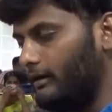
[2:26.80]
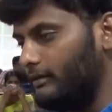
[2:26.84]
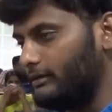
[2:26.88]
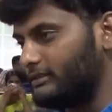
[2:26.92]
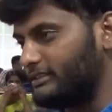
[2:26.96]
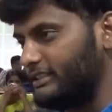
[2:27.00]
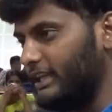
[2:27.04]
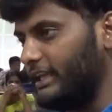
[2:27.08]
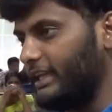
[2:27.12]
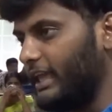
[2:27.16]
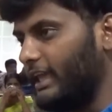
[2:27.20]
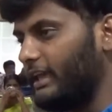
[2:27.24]

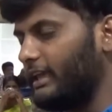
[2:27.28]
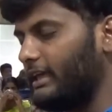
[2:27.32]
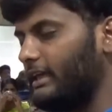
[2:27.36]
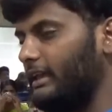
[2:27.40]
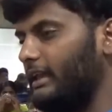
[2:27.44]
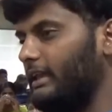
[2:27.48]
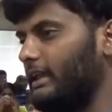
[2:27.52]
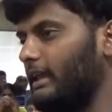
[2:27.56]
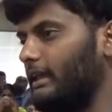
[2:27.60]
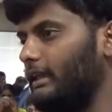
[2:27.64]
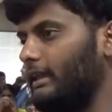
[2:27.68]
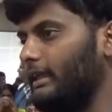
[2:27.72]
seeking
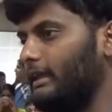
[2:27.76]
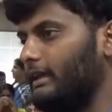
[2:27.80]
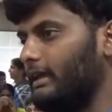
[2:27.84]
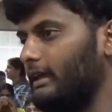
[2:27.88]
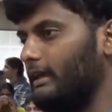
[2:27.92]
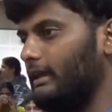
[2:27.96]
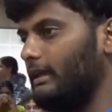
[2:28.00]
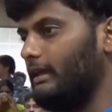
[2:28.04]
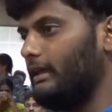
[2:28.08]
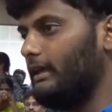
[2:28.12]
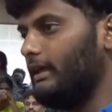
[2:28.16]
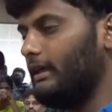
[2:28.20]

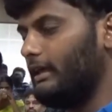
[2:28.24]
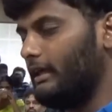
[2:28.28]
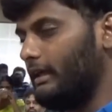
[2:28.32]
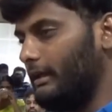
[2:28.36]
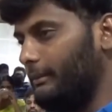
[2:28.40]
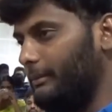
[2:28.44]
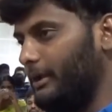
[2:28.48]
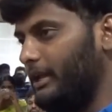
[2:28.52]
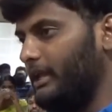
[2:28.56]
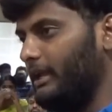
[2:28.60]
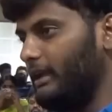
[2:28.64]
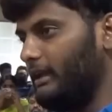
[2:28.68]
legal
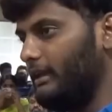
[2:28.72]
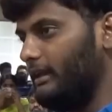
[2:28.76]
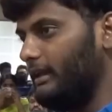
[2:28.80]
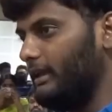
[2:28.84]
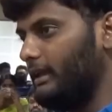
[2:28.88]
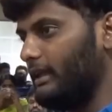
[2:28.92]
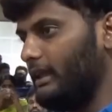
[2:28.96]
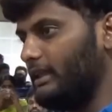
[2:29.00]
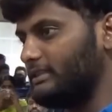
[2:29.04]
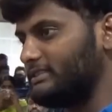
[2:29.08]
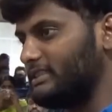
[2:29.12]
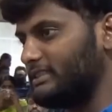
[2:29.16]
remedy and
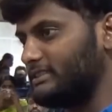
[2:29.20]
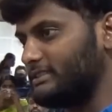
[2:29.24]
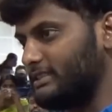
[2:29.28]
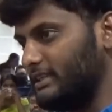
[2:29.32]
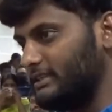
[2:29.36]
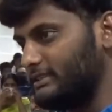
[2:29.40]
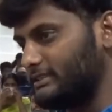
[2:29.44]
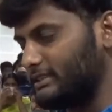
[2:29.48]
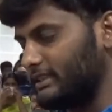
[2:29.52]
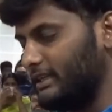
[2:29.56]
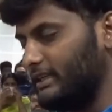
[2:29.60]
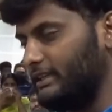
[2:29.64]
legal
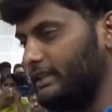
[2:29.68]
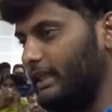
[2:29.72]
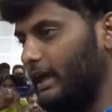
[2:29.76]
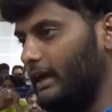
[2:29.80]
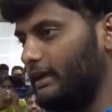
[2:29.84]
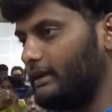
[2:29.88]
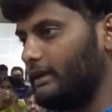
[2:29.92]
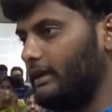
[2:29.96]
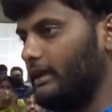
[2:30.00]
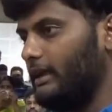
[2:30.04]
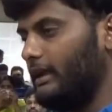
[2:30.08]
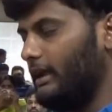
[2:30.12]
assistance in
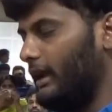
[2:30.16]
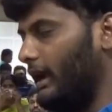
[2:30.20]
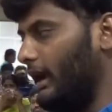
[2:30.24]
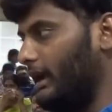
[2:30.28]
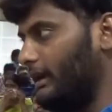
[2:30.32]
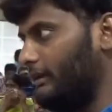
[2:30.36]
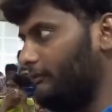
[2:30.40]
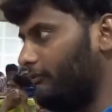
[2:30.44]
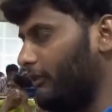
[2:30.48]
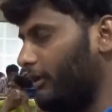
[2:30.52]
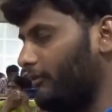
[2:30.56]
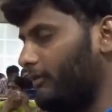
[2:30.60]
that.
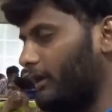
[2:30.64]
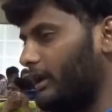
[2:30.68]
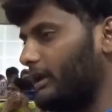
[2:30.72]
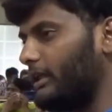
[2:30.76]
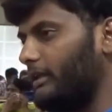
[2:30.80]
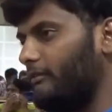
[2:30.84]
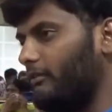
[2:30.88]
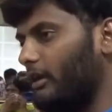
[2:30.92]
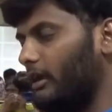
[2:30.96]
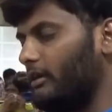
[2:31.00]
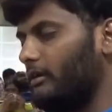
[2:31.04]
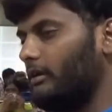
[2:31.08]
And we were
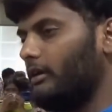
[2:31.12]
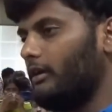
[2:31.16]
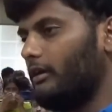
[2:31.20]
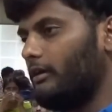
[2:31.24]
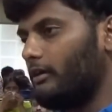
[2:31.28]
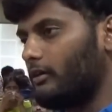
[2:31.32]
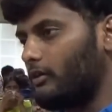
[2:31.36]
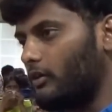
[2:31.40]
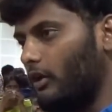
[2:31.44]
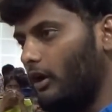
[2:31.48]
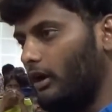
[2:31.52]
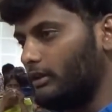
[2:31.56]
given
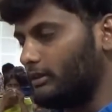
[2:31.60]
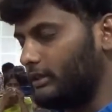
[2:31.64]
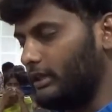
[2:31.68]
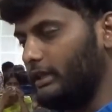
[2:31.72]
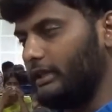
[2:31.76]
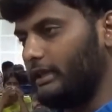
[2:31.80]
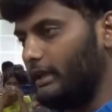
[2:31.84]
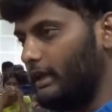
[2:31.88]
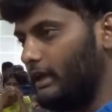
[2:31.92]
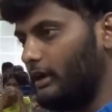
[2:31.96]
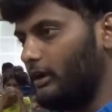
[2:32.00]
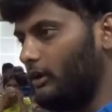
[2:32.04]

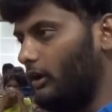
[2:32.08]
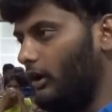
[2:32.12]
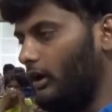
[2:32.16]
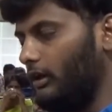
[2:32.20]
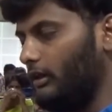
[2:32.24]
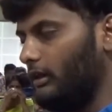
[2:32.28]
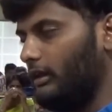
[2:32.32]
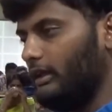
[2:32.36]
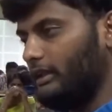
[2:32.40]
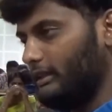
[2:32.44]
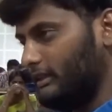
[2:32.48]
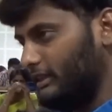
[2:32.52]
clothing and
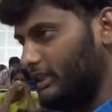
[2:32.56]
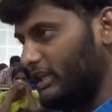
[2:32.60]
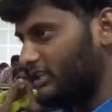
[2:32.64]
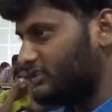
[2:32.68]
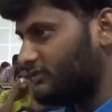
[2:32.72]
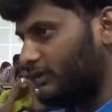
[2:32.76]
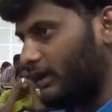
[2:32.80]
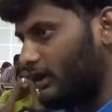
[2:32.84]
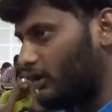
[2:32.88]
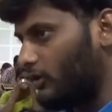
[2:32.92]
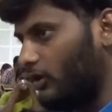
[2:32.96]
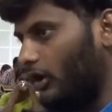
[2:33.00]
all.
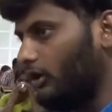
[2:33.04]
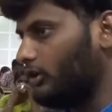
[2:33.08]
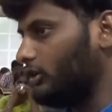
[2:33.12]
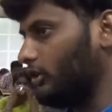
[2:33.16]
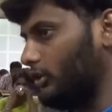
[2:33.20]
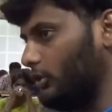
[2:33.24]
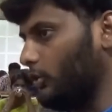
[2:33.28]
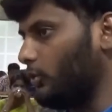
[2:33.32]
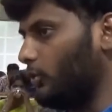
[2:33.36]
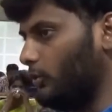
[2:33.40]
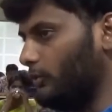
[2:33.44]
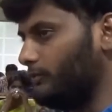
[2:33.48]
These were
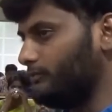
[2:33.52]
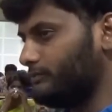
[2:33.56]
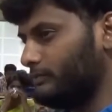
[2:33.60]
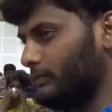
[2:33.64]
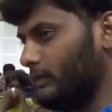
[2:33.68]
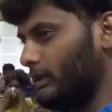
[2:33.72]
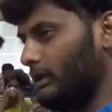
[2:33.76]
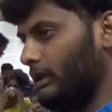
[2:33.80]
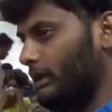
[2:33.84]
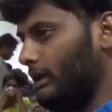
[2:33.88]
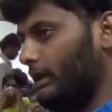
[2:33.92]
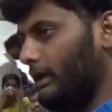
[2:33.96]
not true.
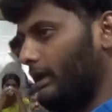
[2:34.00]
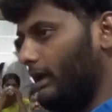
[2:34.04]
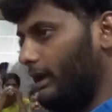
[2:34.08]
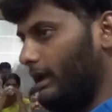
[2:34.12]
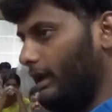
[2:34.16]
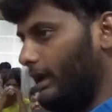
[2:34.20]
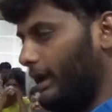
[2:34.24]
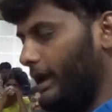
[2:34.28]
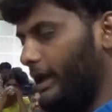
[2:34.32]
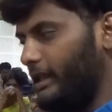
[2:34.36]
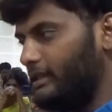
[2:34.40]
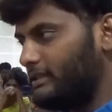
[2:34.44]

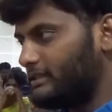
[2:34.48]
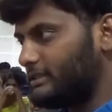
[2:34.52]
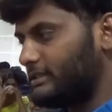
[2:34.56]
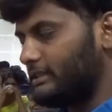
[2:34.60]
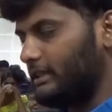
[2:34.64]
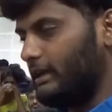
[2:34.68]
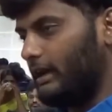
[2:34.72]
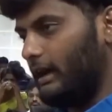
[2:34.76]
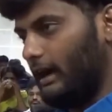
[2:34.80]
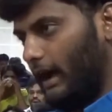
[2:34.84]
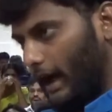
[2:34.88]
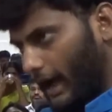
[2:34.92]

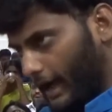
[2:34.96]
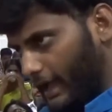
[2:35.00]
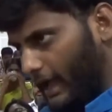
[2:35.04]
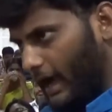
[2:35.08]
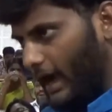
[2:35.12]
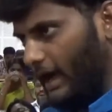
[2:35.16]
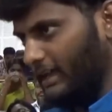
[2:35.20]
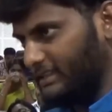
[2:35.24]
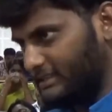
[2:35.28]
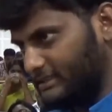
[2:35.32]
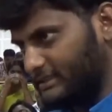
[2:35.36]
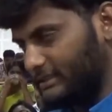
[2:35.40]
Hence, I
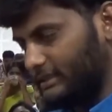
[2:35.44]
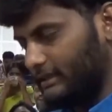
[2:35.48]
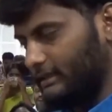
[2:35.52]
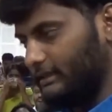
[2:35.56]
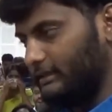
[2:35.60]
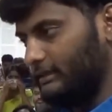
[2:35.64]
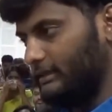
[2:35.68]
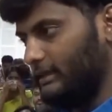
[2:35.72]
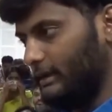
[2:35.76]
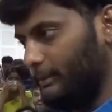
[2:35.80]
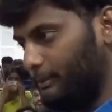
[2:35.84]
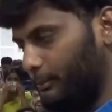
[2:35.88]
asked
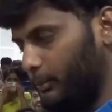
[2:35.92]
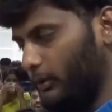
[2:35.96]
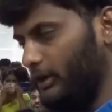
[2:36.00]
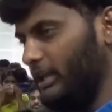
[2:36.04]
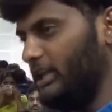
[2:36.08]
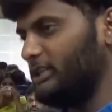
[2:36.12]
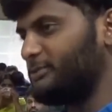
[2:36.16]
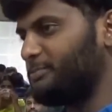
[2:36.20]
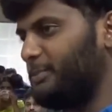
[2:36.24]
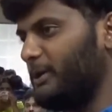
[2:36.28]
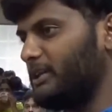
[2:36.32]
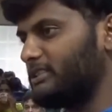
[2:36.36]
the
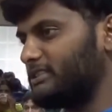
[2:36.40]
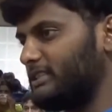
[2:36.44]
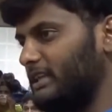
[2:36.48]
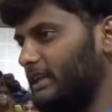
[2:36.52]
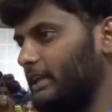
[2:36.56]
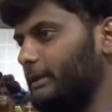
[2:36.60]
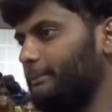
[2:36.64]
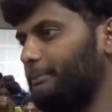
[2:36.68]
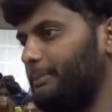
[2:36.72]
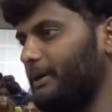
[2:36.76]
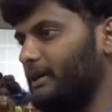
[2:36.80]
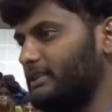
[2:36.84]
police
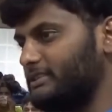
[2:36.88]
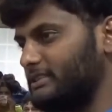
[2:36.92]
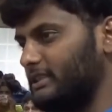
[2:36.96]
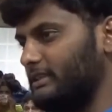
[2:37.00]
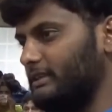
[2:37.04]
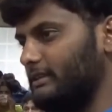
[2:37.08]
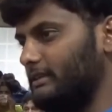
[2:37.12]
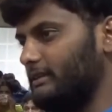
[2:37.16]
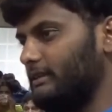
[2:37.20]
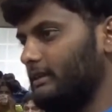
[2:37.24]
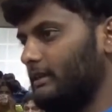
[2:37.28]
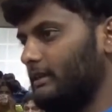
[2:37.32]
person in person,